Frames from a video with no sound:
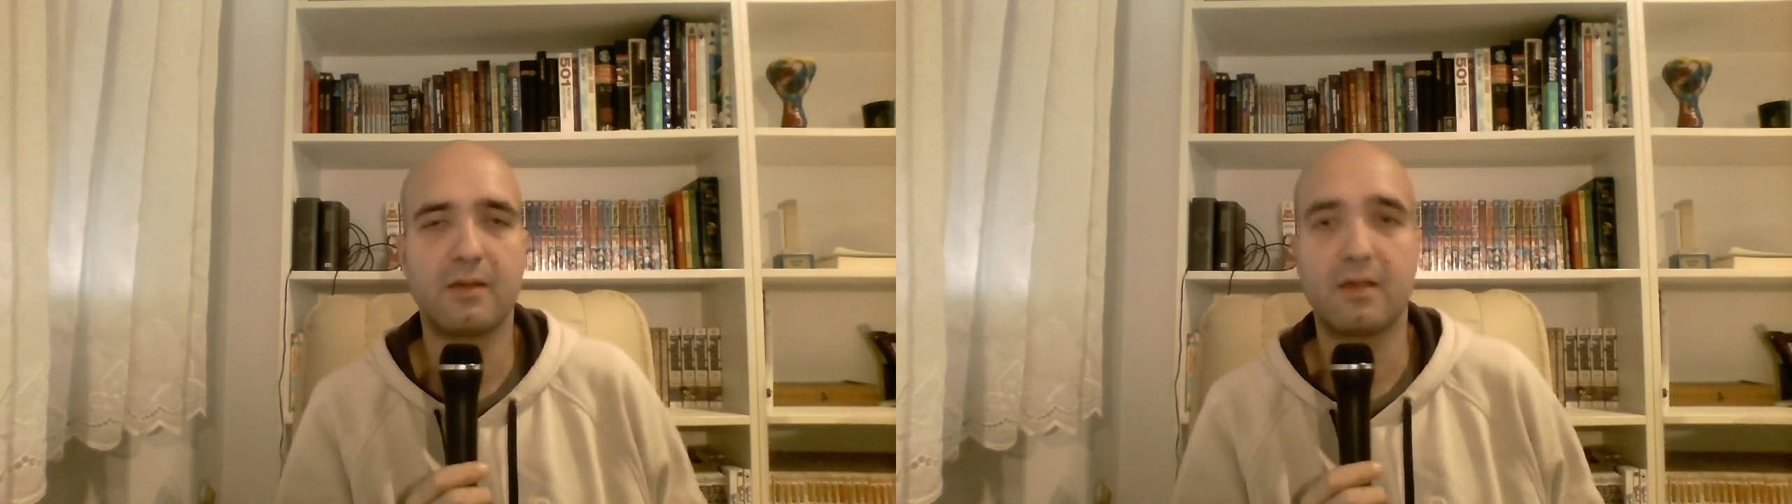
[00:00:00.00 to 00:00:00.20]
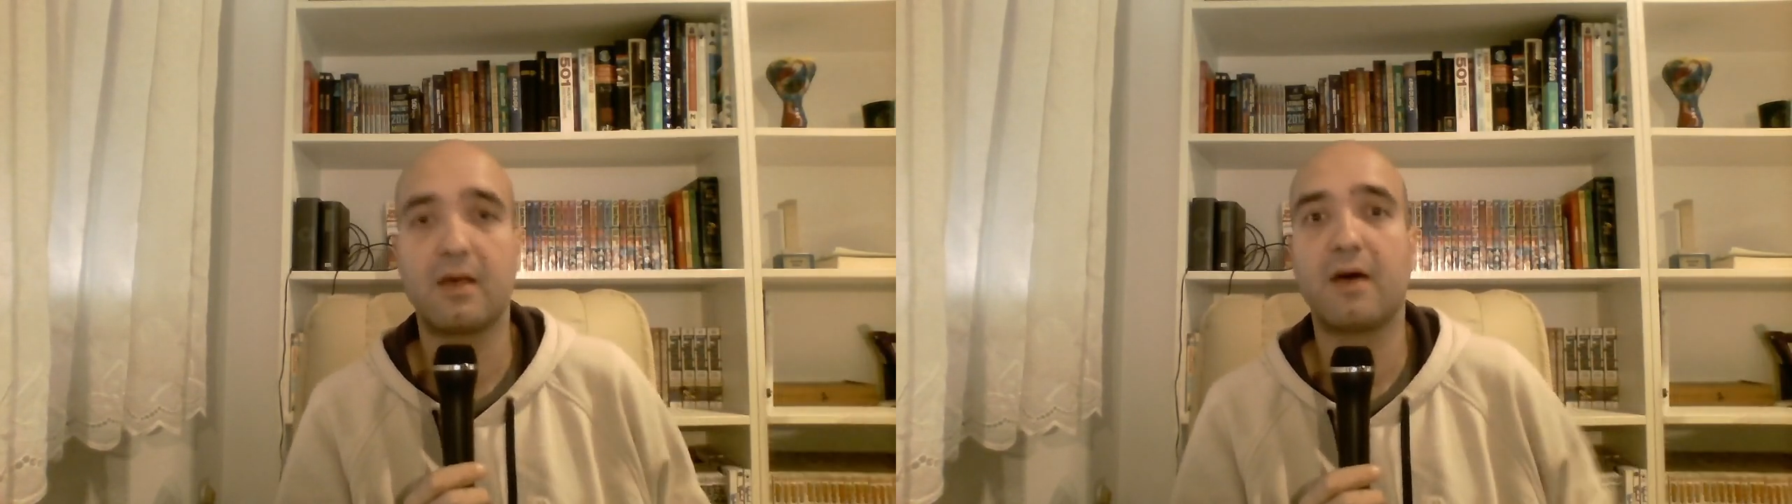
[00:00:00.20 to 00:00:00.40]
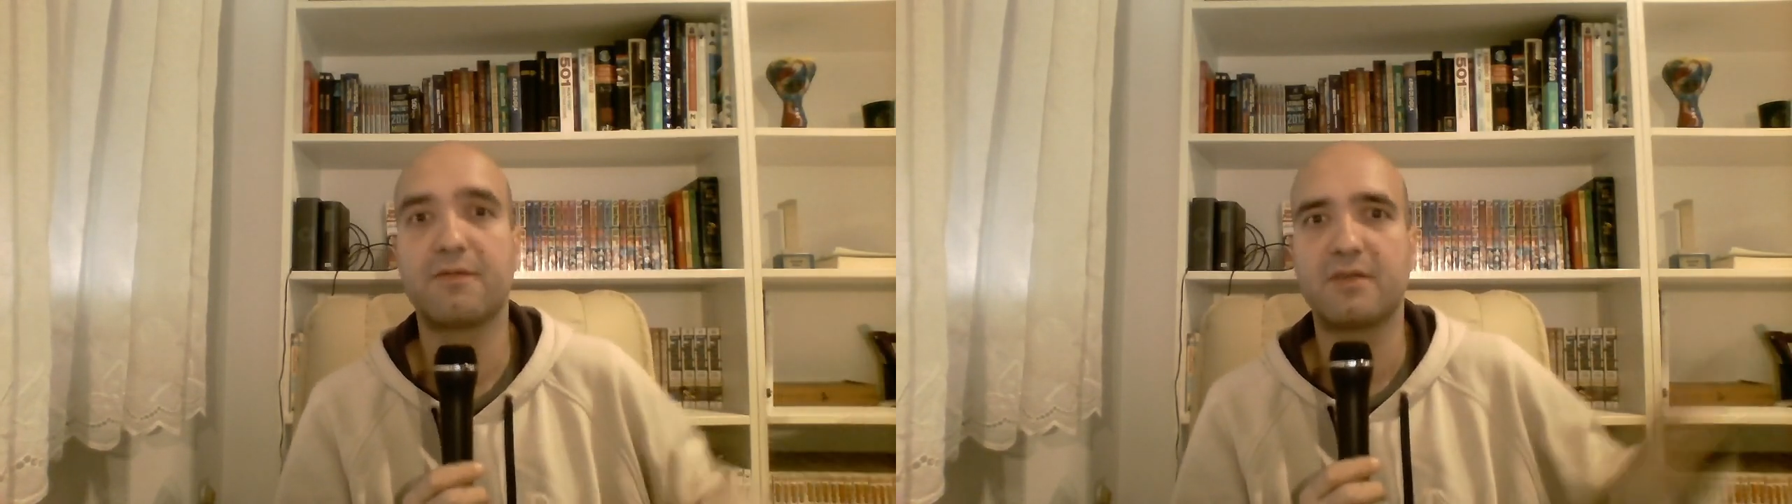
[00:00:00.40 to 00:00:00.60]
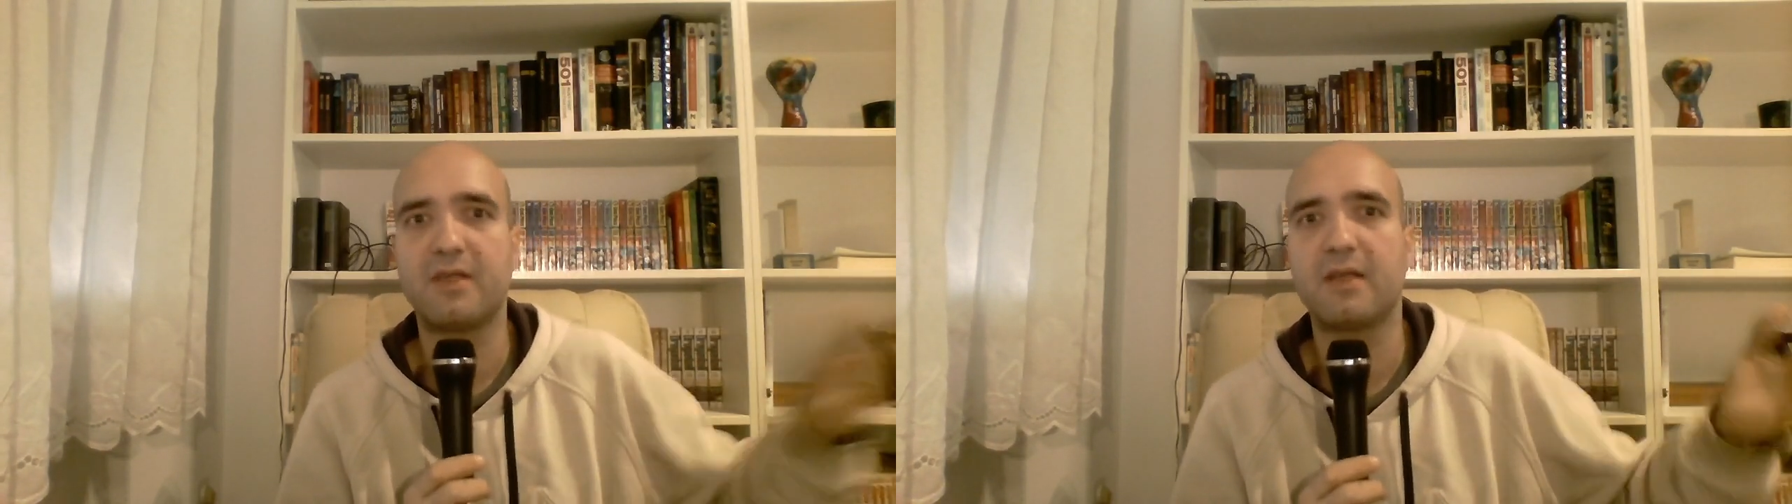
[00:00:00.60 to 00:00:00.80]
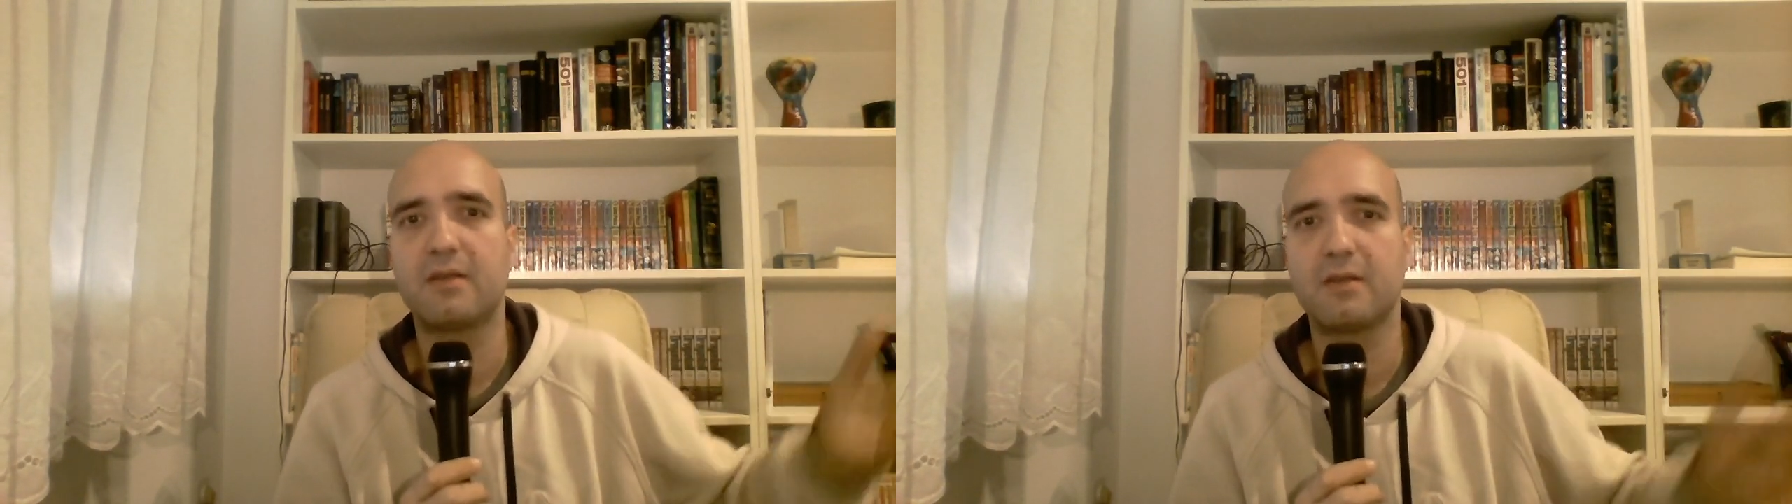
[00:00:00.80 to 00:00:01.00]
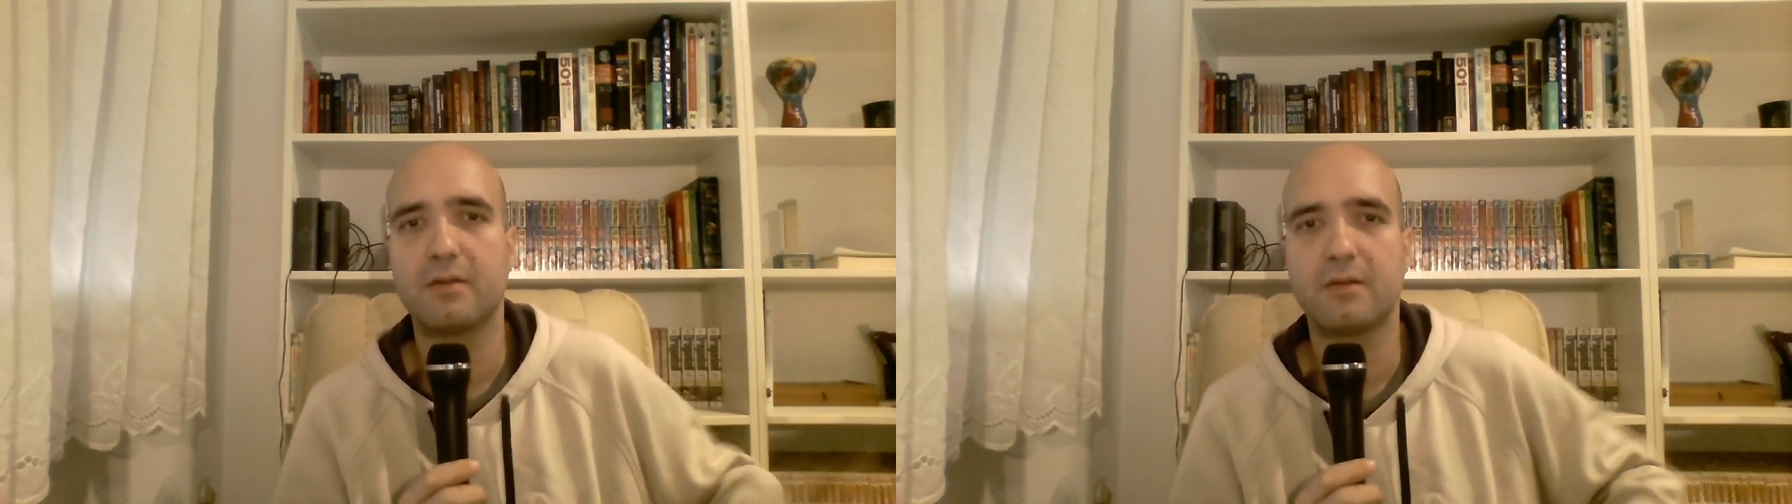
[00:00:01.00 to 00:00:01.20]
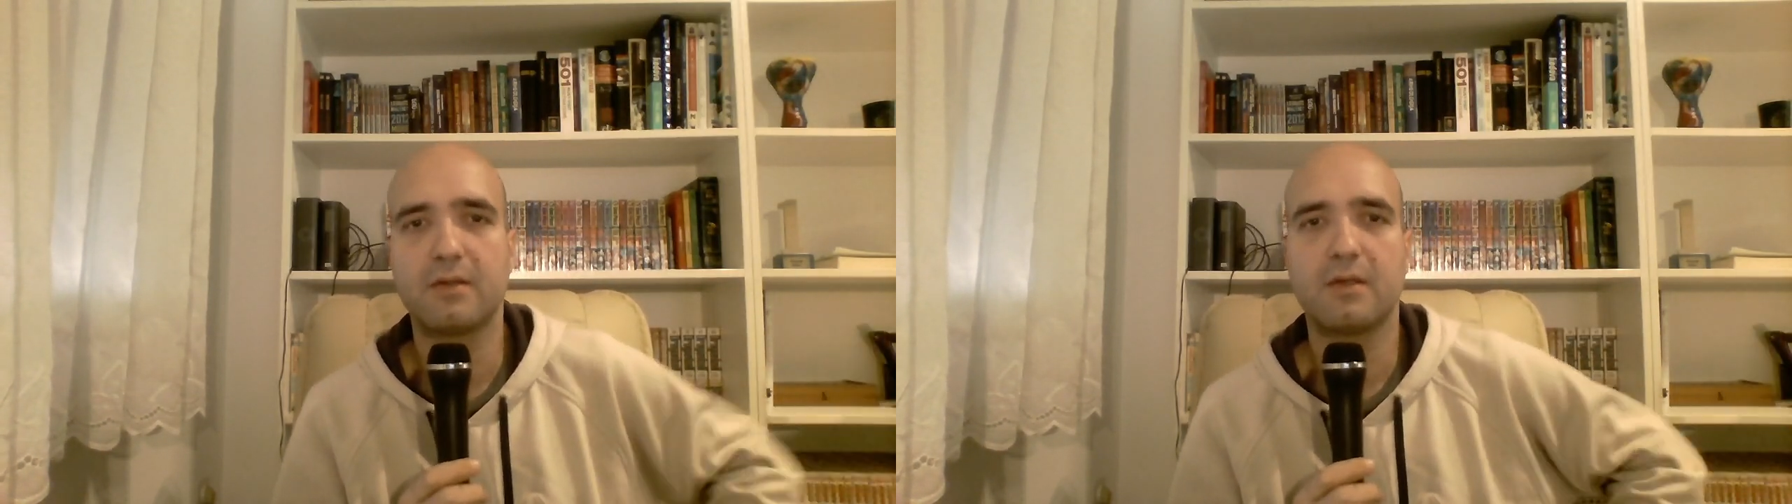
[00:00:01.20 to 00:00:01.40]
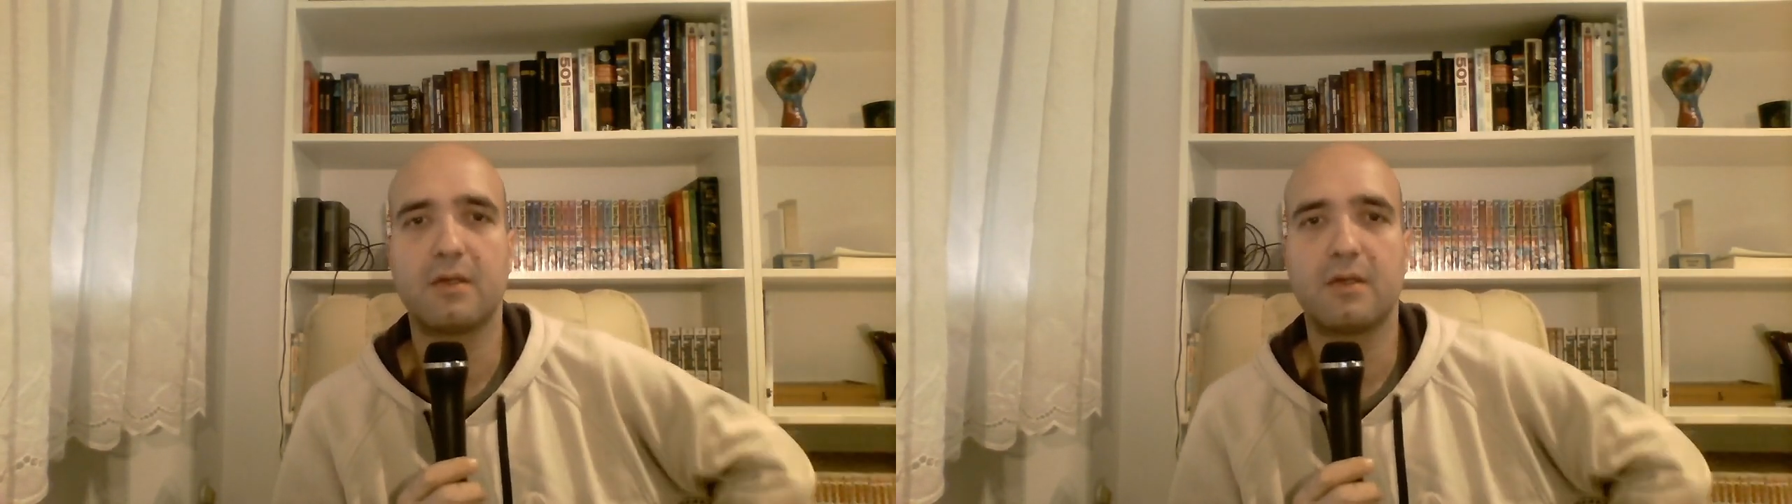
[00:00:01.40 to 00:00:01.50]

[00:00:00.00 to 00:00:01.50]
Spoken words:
and after that